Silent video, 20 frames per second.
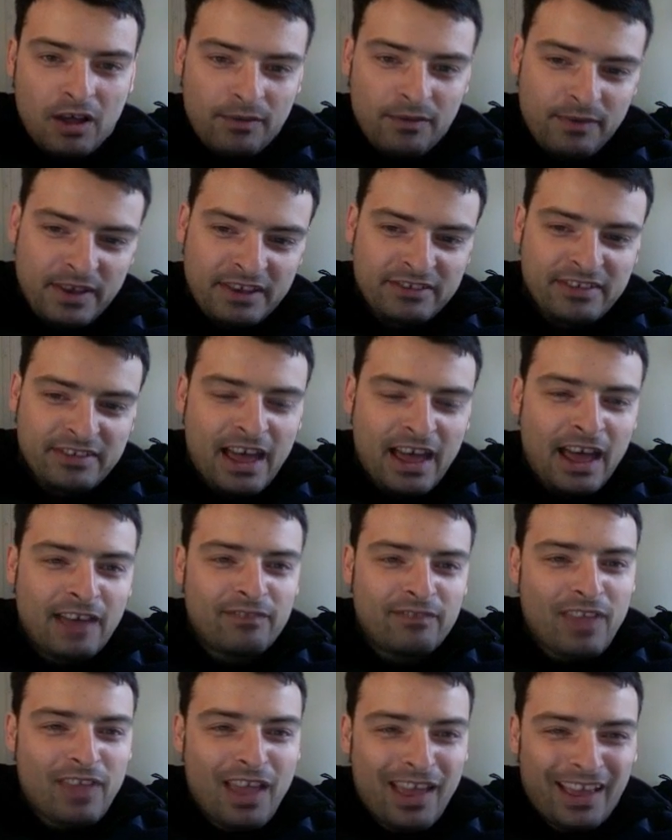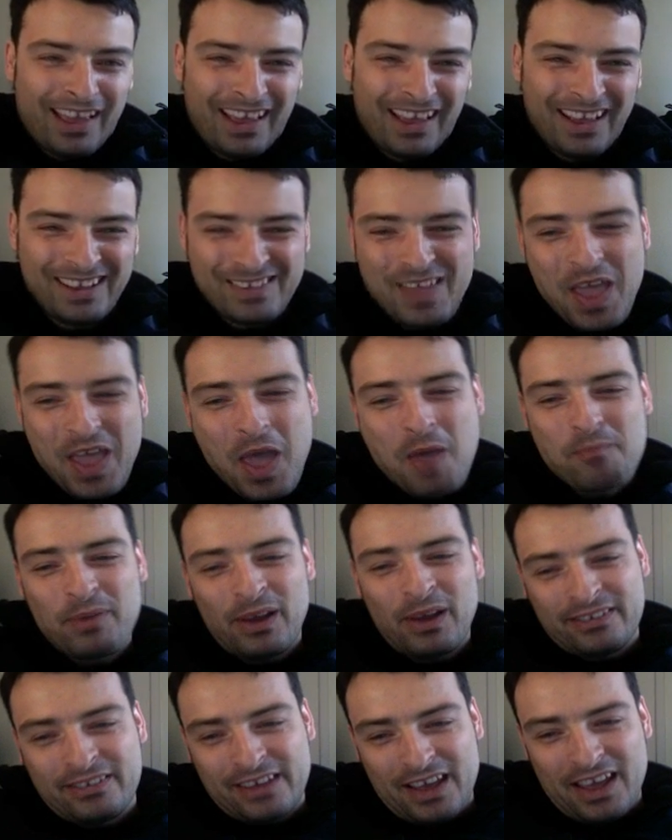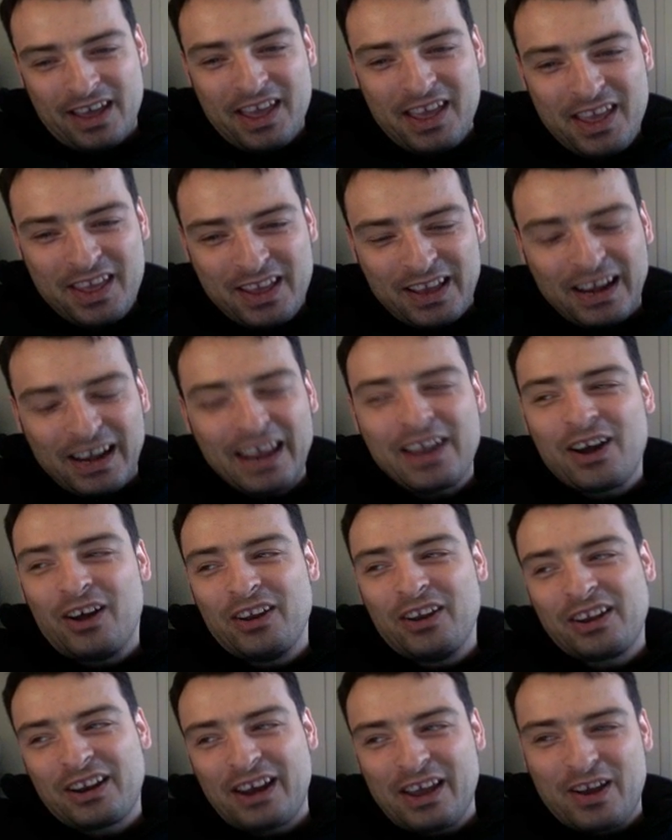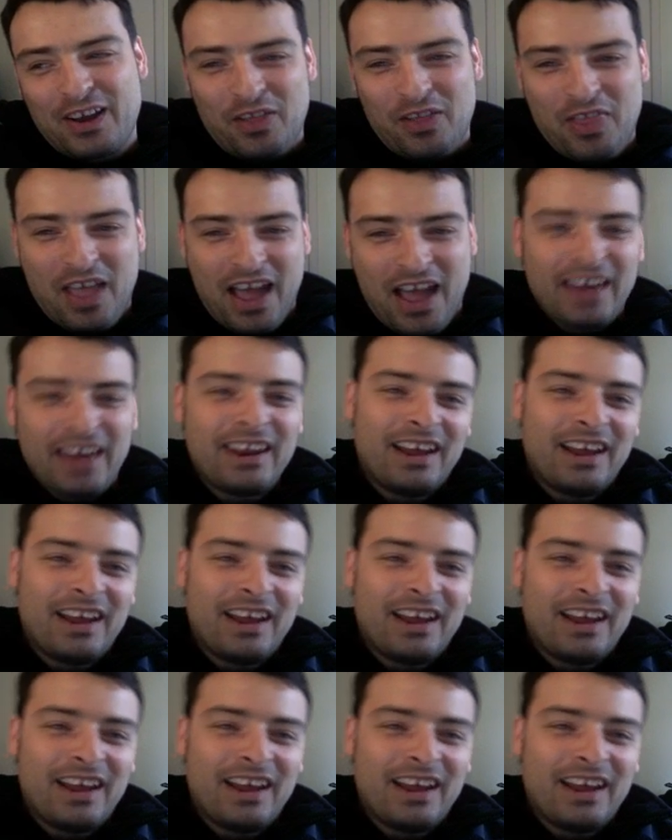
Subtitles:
fix that. But click on that,